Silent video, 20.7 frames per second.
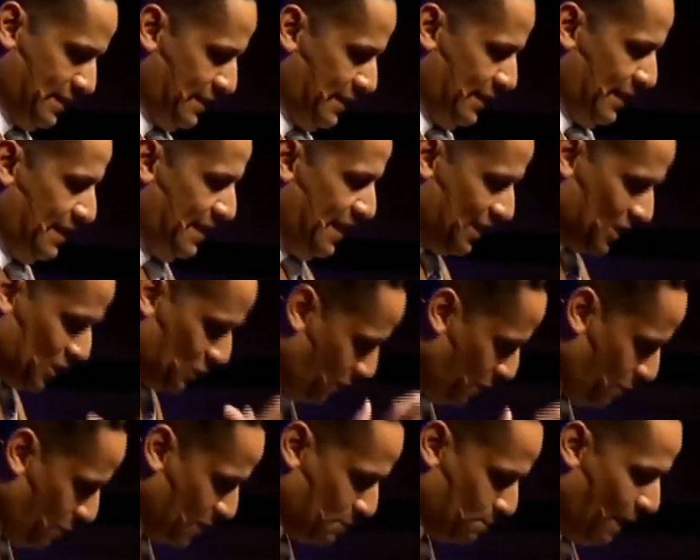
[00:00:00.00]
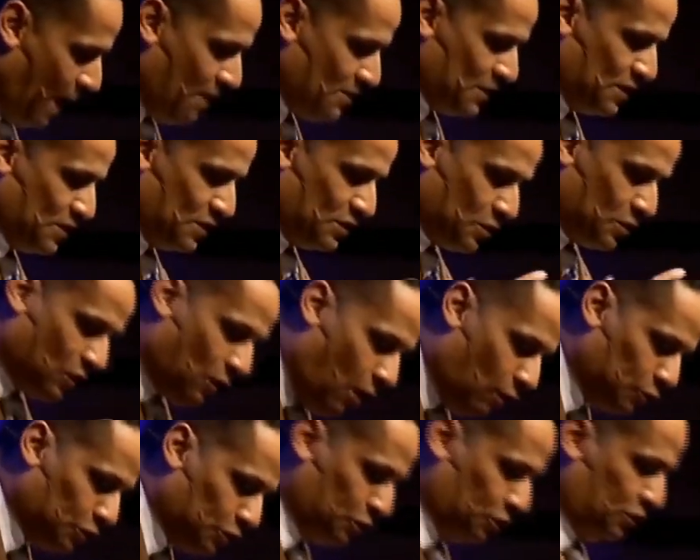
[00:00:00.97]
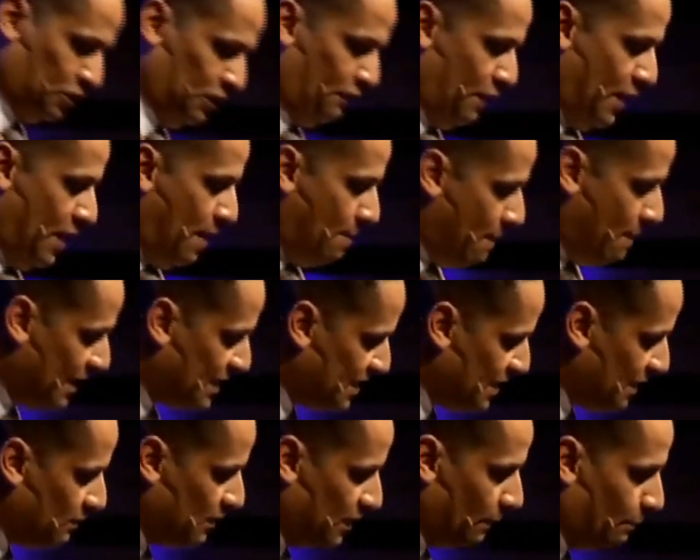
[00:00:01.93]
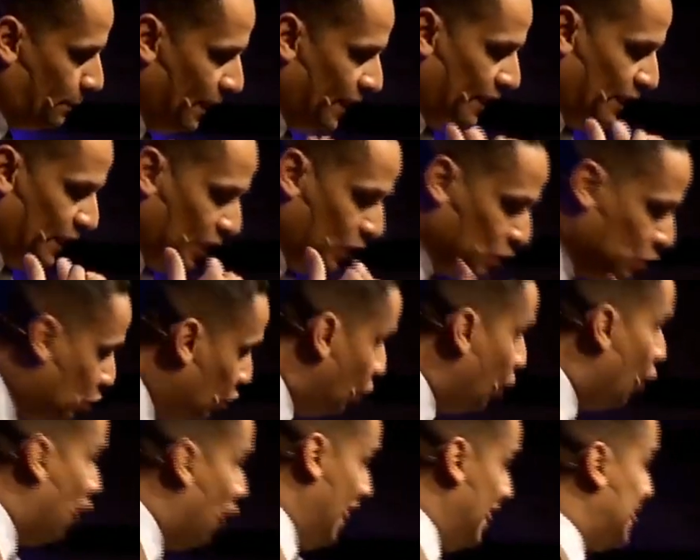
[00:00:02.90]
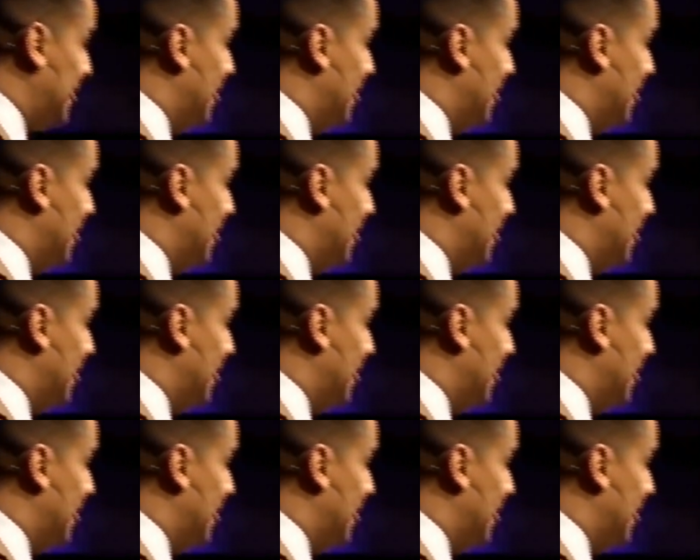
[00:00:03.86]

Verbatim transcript: These three responses to culture shift may seem completely good